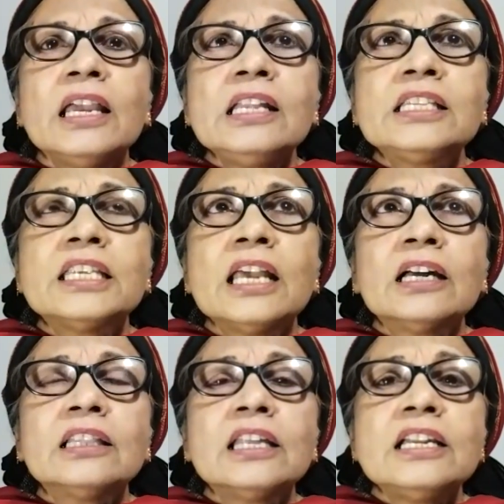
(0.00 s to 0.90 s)
it's
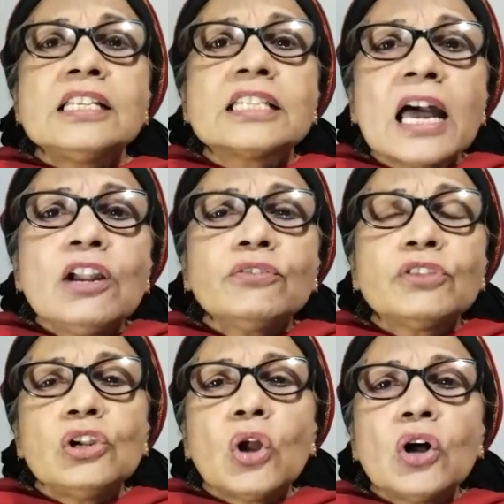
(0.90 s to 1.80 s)
the desire of
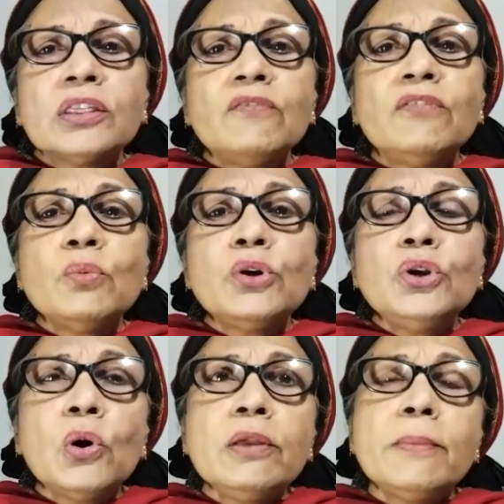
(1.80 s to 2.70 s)
the Lord that we would
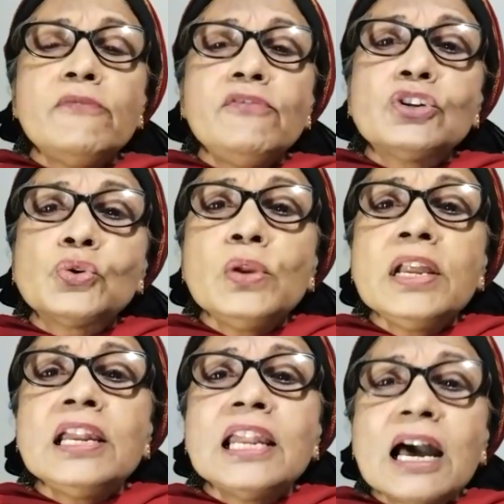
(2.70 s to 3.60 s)
know, if we
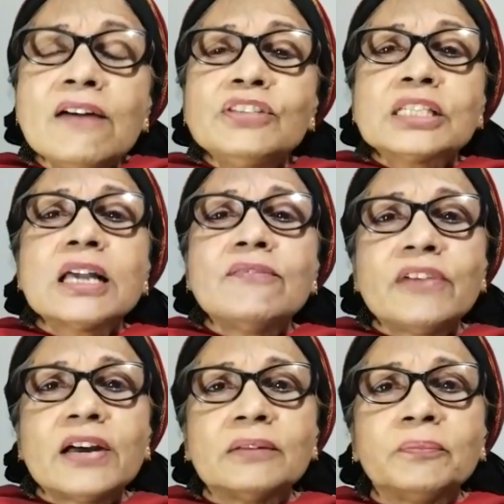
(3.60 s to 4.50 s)
truly love
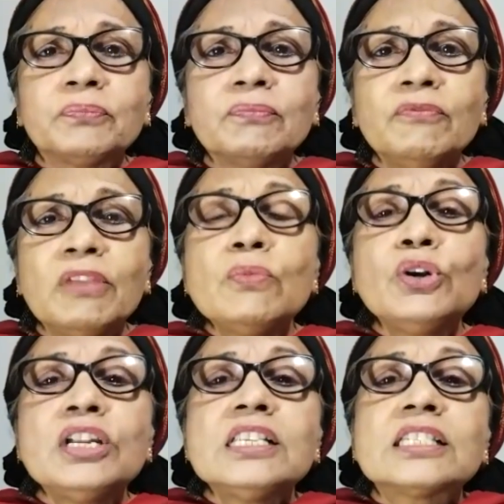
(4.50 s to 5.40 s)
someone, we
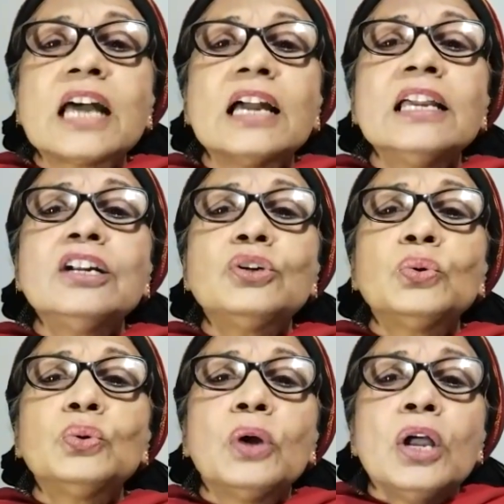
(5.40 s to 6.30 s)
would desire
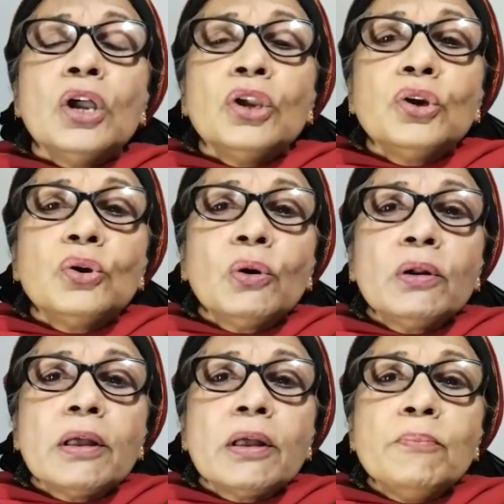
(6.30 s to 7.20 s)
to, you
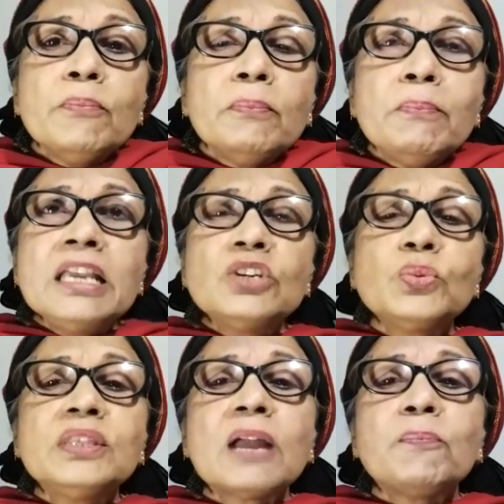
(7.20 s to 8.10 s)
know, meet
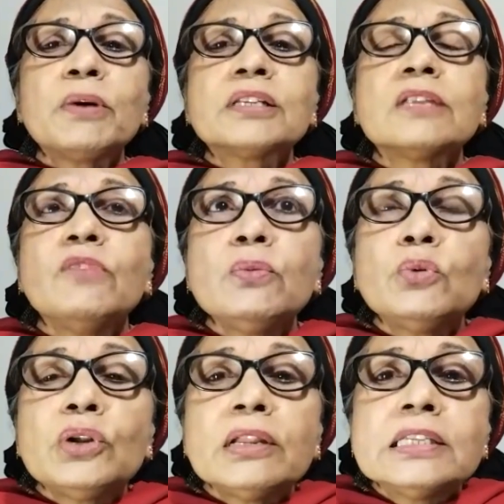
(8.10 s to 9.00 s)
with that person. We
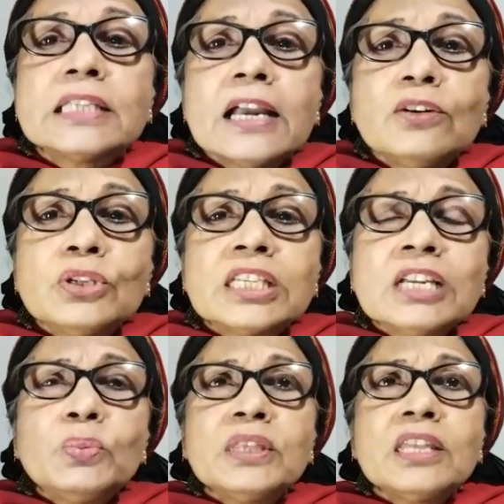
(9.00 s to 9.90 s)
would desire to
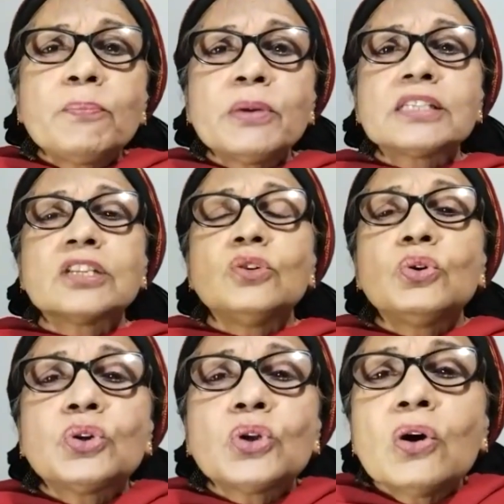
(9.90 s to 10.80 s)
sit with that person, to
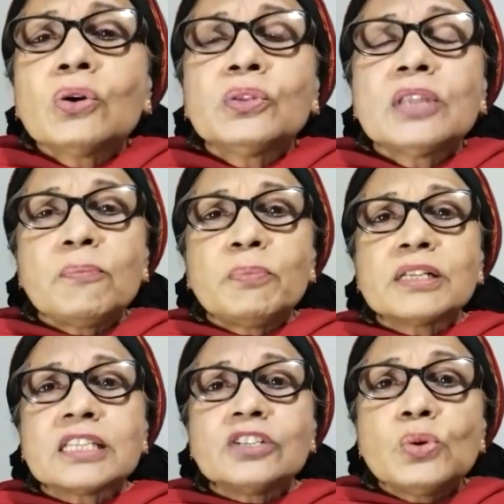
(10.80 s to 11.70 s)
talk to that
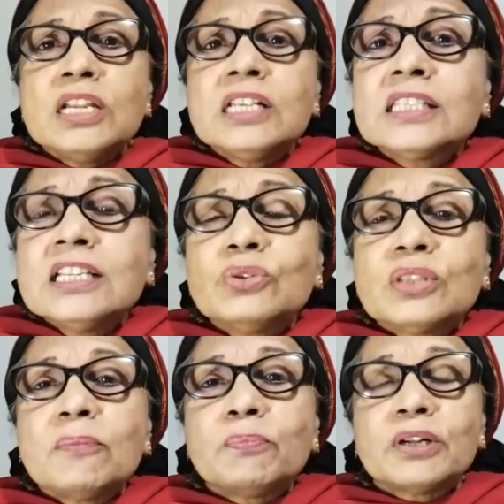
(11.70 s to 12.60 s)
person, to listen to
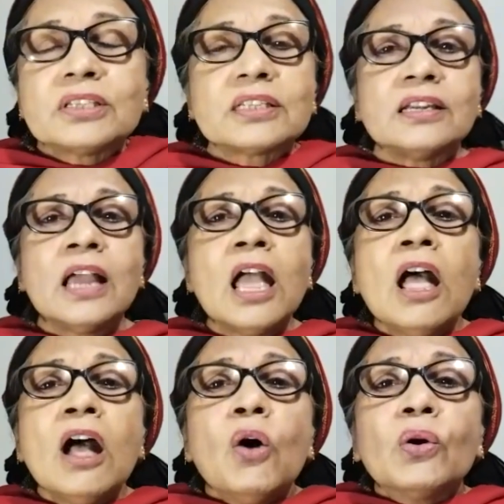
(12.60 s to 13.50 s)
that person.
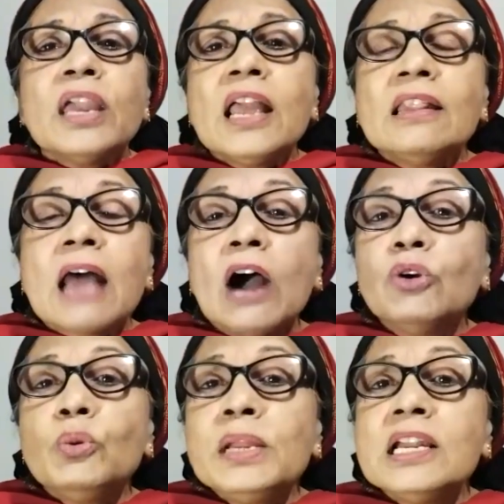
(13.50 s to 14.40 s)
Okay, and how
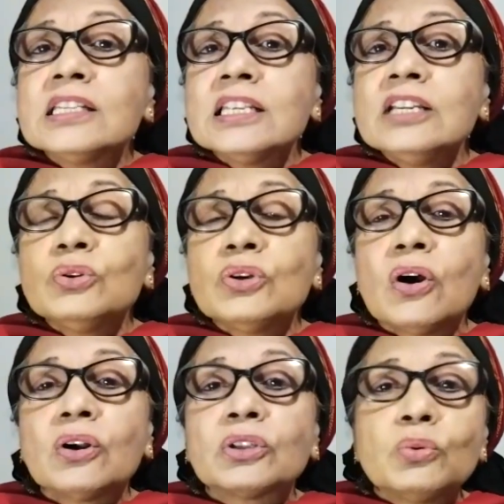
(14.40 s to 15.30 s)
do we listen to
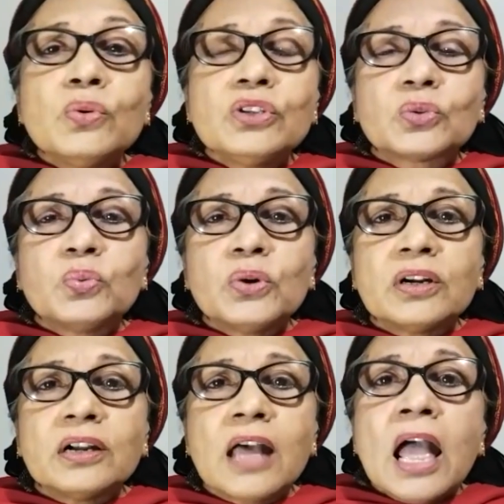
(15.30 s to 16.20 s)
God? Through his
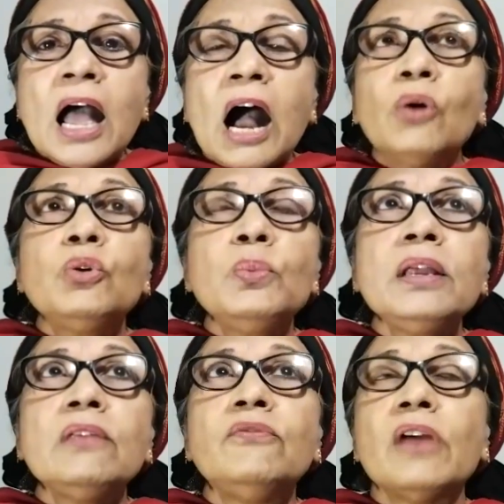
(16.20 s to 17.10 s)
word. How do
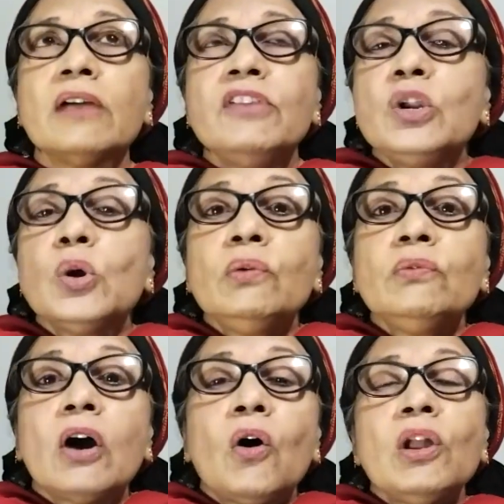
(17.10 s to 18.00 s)
we
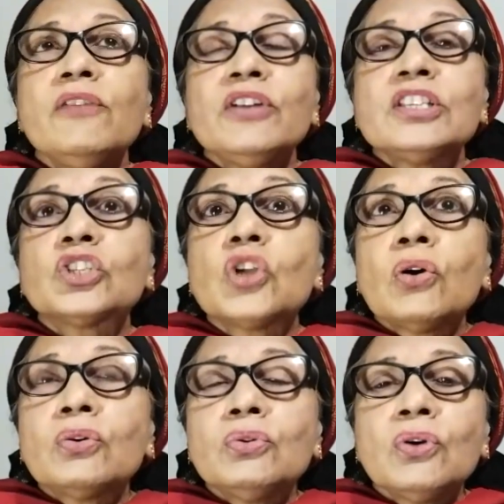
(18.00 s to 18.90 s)
know all of us
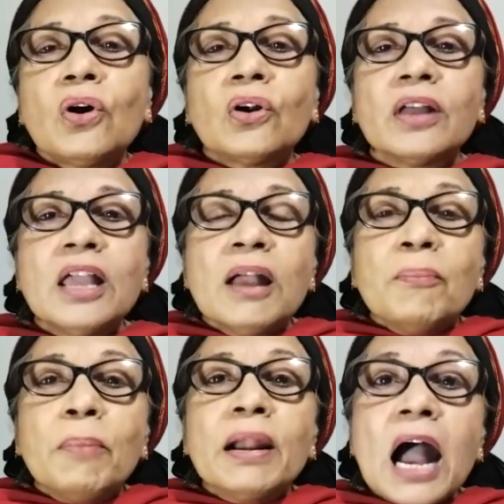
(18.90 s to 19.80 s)
talk to God,
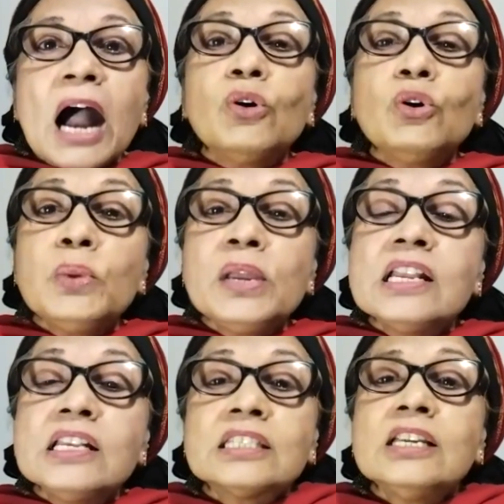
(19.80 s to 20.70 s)
but how do we
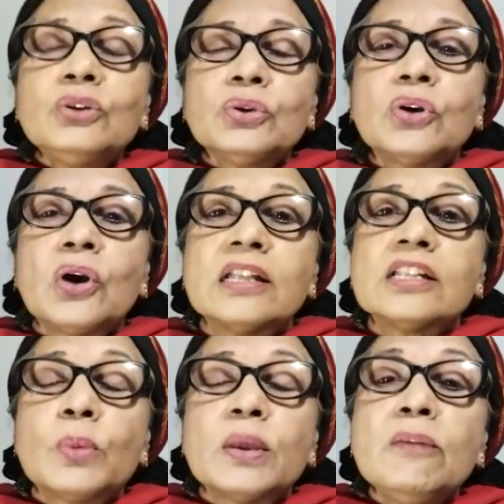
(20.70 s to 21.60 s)
listen to God?
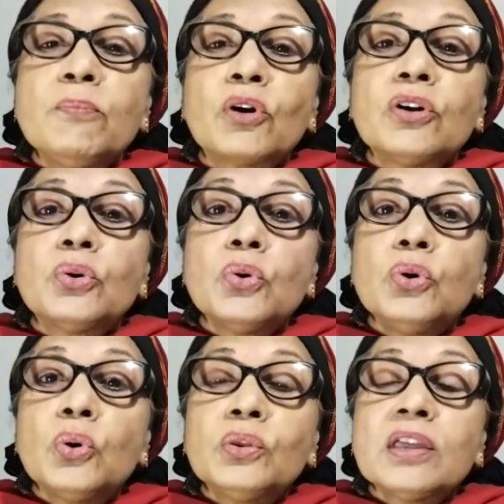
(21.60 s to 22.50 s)
It's very important to
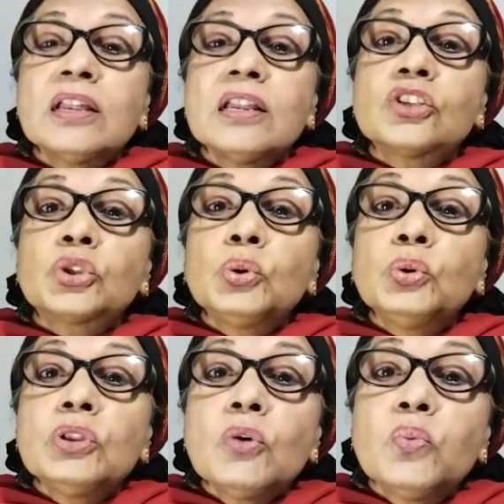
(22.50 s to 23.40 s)
know that it's through
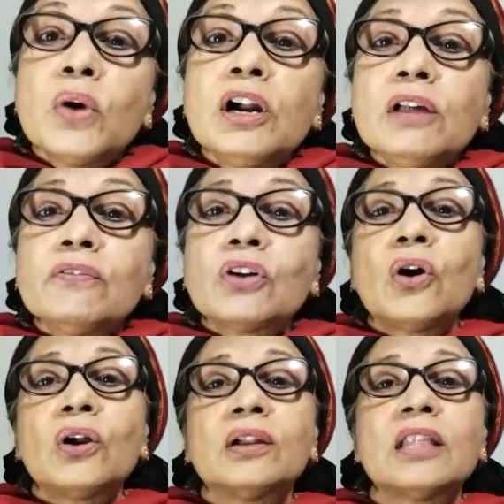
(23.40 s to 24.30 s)
the word of
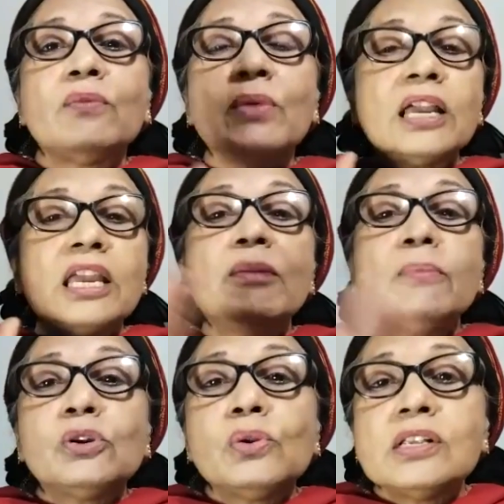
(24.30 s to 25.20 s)
God that we are
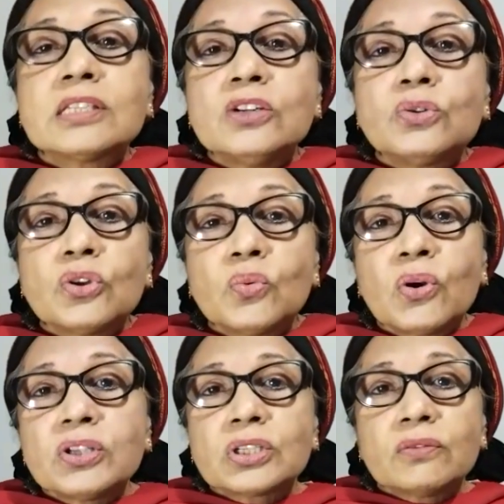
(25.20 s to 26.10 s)
able to listen to the
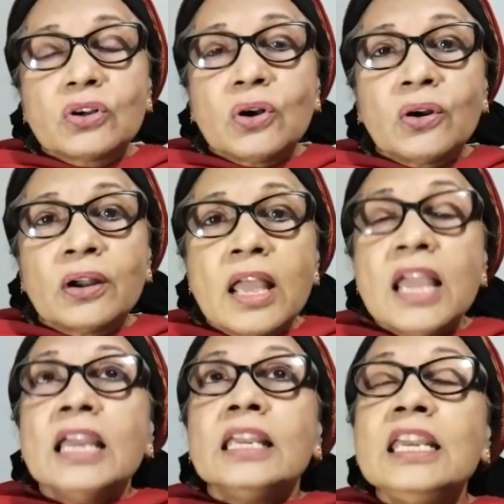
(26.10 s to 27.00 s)
voice of God.
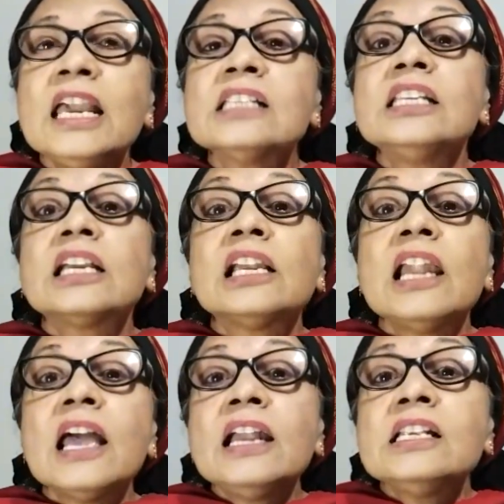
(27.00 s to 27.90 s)
He has
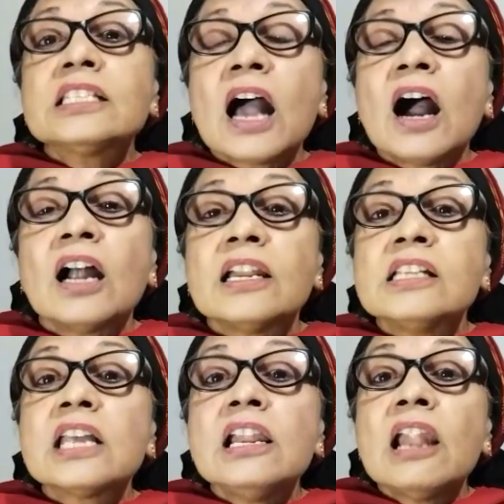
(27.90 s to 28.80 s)
declared his heart.
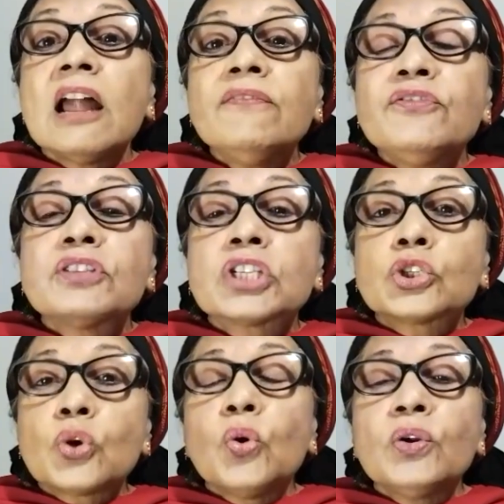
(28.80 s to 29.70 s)
It's a love
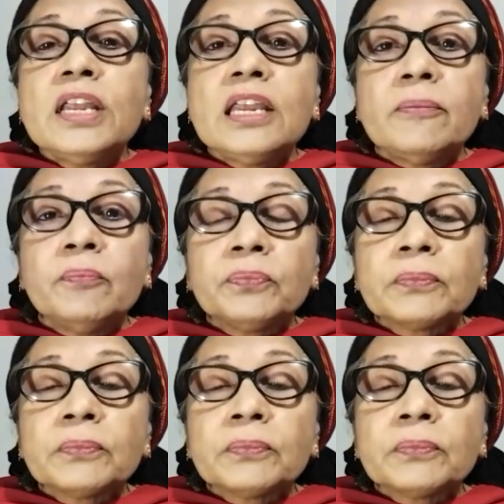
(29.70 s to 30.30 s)
story.